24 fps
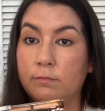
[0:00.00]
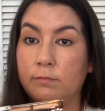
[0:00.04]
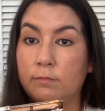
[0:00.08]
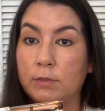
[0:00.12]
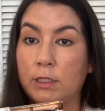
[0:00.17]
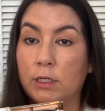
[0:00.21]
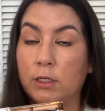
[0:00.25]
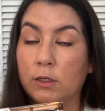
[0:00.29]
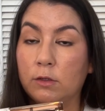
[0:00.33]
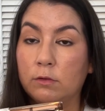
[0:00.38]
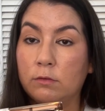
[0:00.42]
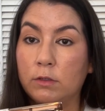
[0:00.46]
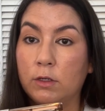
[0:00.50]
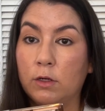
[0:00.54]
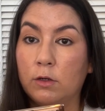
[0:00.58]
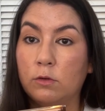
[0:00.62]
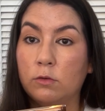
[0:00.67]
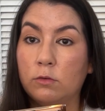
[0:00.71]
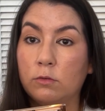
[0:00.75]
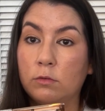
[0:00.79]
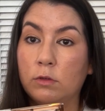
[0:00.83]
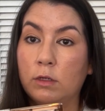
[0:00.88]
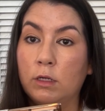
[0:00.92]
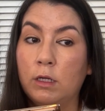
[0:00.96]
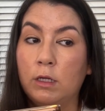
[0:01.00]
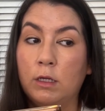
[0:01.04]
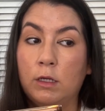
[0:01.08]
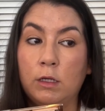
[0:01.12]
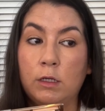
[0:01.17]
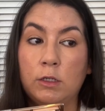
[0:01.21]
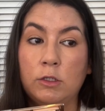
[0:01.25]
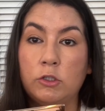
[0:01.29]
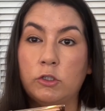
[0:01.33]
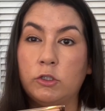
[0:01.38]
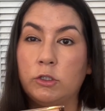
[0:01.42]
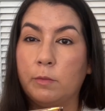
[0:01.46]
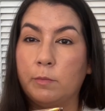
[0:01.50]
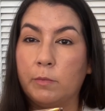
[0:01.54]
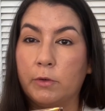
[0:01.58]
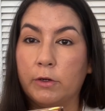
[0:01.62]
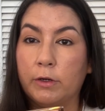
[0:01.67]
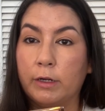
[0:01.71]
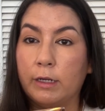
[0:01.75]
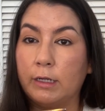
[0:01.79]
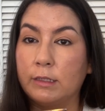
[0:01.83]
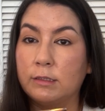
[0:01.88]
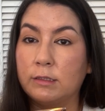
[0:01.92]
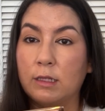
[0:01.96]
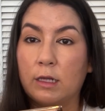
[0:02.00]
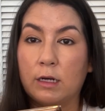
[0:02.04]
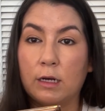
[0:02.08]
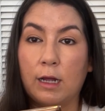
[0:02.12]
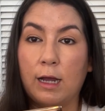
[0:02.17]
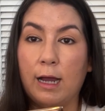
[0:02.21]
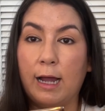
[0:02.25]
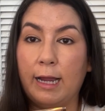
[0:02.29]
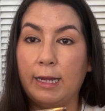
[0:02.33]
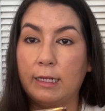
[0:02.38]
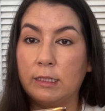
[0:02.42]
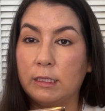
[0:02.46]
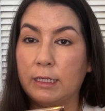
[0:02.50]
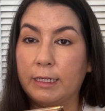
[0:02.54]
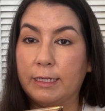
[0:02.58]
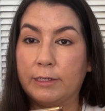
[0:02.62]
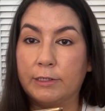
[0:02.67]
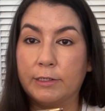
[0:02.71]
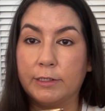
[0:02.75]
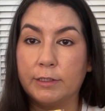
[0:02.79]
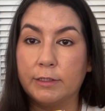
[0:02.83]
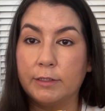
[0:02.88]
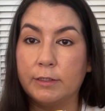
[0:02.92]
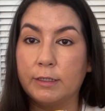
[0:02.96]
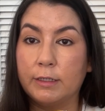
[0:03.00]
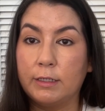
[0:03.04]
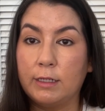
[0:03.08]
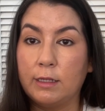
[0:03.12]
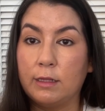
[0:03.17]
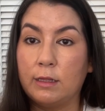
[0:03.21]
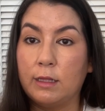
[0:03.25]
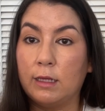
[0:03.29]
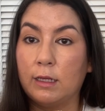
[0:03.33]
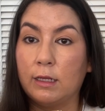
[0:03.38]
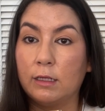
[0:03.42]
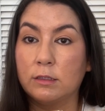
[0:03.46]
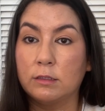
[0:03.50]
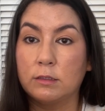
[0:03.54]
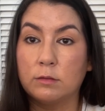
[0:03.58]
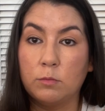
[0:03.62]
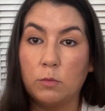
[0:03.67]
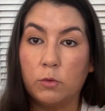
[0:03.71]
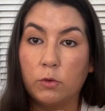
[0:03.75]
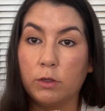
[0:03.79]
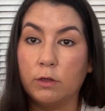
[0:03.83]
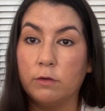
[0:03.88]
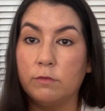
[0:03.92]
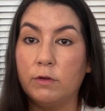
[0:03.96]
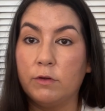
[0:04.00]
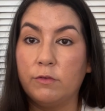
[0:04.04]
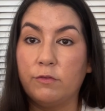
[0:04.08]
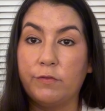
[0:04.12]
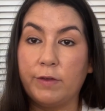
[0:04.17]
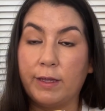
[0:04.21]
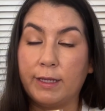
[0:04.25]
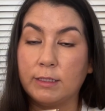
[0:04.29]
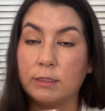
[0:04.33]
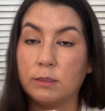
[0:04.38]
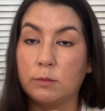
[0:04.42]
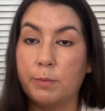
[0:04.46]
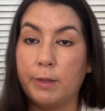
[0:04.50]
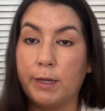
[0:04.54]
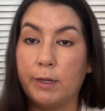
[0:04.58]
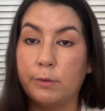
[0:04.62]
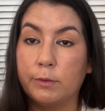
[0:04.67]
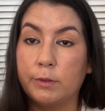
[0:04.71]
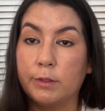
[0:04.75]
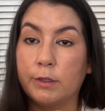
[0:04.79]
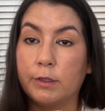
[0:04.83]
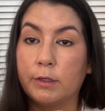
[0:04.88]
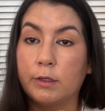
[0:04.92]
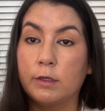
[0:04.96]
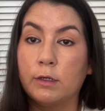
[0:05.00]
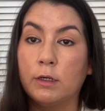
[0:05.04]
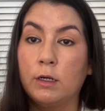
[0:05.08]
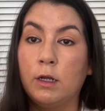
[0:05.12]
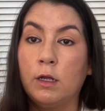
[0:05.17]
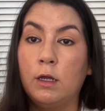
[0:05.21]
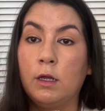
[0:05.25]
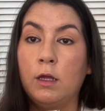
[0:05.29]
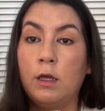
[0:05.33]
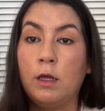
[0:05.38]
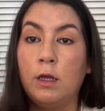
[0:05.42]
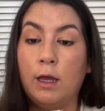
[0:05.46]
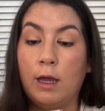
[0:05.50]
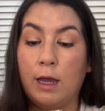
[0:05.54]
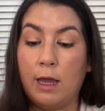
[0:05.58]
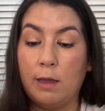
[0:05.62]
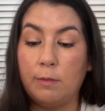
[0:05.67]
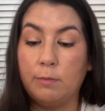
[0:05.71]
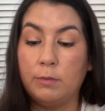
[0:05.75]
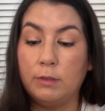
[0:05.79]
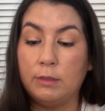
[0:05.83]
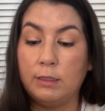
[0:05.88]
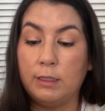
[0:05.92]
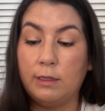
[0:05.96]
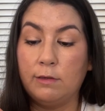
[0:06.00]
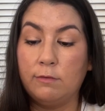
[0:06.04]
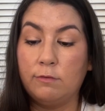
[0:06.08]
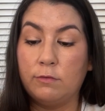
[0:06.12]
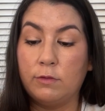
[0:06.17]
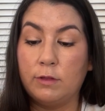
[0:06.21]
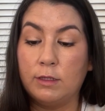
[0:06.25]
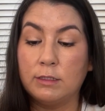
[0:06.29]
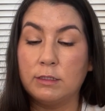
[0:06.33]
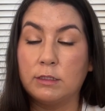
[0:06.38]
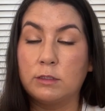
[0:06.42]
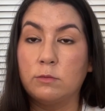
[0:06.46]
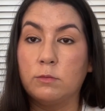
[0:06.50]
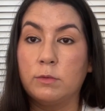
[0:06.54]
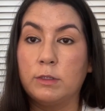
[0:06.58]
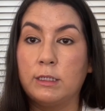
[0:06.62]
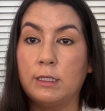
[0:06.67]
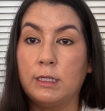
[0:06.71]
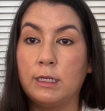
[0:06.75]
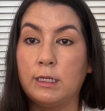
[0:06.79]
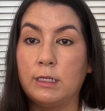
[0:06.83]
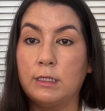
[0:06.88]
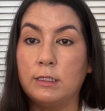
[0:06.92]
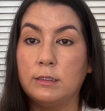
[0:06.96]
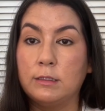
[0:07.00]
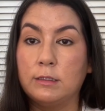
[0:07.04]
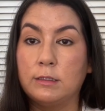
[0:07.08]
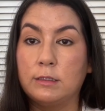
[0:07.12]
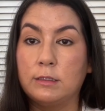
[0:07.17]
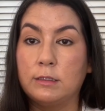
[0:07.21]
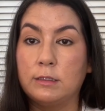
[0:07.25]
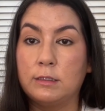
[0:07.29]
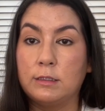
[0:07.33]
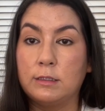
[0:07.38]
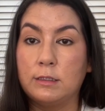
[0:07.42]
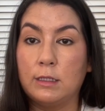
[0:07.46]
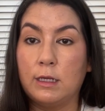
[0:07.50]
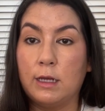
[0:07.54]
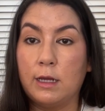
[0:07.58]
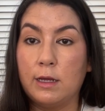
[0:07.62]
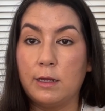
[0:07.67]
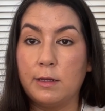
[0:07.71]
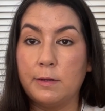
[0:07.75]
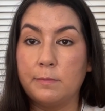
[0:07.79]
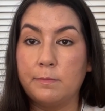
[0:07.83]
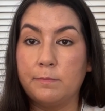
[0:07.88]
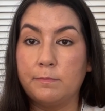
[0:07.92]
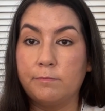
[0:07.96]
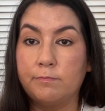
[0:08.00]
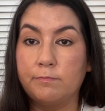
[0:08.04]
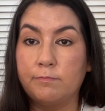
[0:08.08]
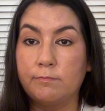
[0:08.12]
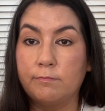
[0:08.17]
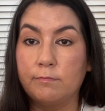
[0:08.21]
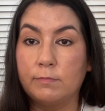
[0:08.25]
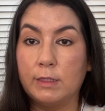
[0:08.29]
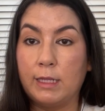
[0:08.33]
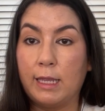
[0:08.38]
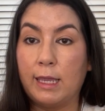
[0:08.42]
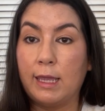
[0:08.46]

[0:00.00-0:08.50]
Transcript: you know, no shimmer. It's not a highlighter or anything. It's more of a face powder. I believe this one is a